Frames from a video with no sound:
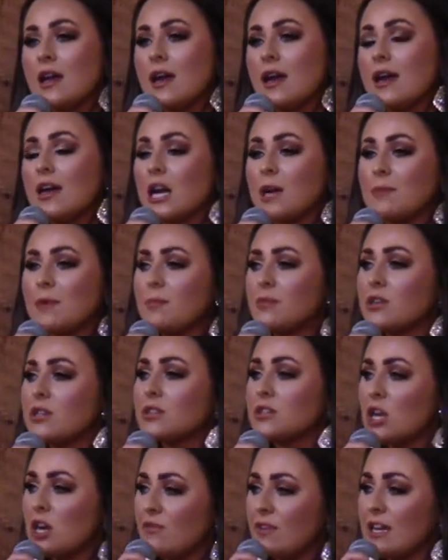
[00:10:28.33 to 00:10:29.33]
And I remember
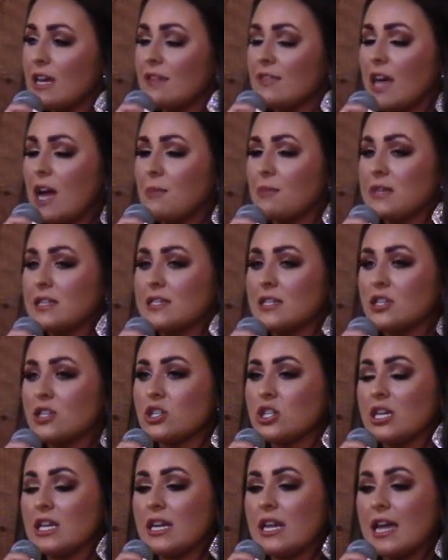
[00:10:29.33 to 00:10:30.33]
serving in that
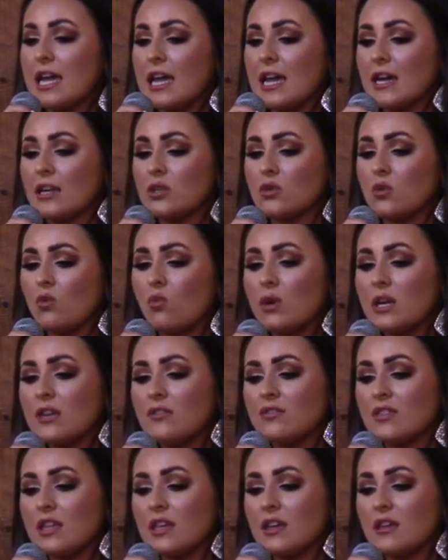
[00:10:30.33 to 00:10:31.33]
position, and one
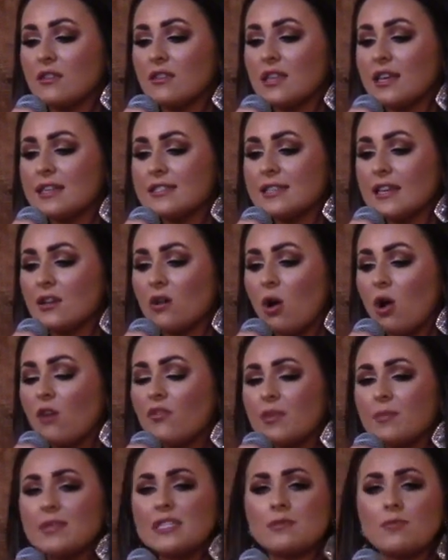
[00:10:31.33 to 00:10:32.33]
of the things that
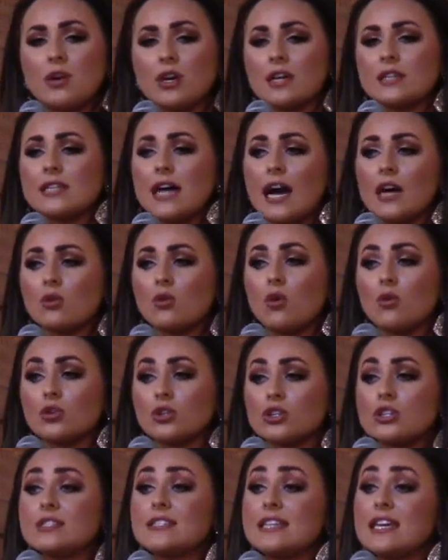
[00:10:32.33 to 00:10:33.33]
all the Miss America title
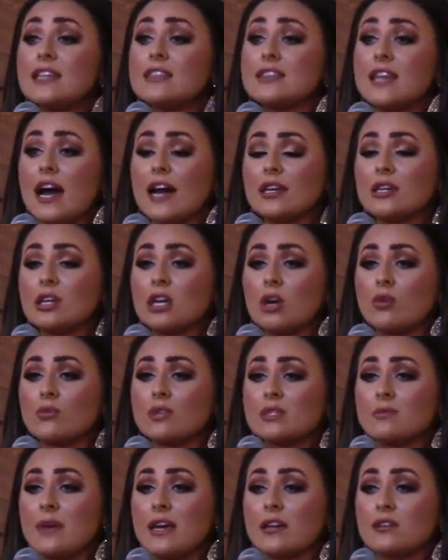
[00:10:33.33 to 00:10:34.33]
holders did that year
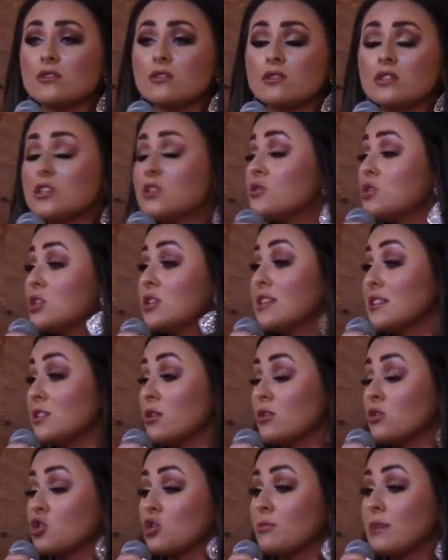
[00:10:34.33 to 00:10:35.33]
was did a
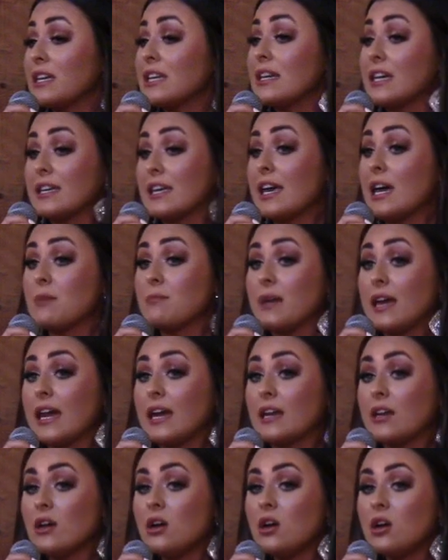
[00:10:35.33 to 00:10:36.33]
social media
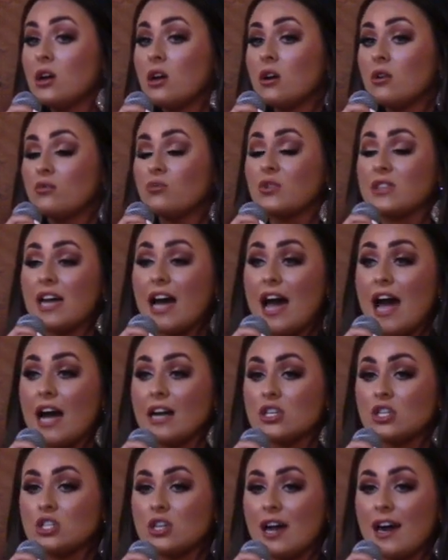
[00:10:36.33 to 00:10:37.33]
campaign with the
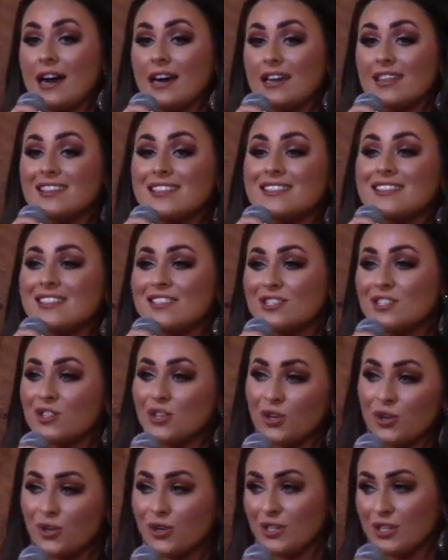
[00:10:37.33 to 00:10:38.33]
hashtag, "The
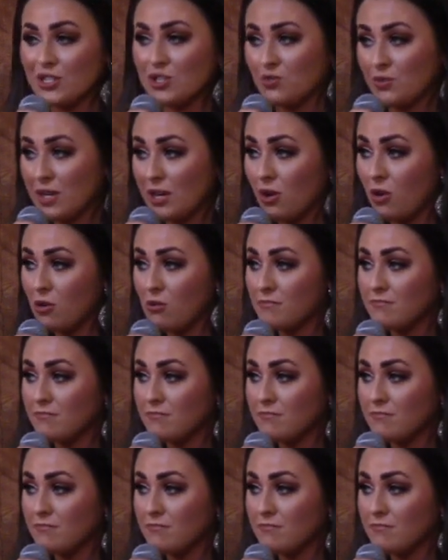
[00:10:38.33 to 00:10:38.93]
Sisterhood is Real."